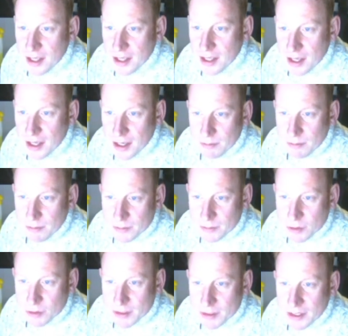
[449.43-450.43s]

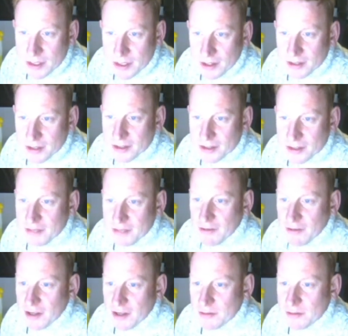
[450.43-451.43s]

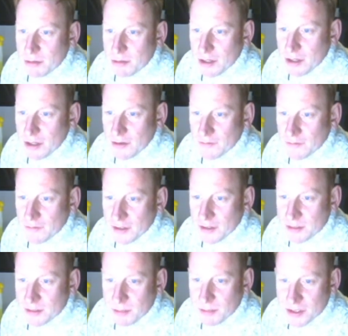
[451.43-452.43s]
$29.95 is what I got for it
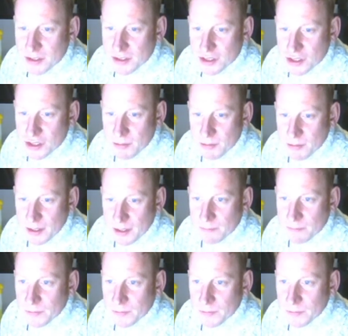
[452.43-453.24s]
plus the shipping.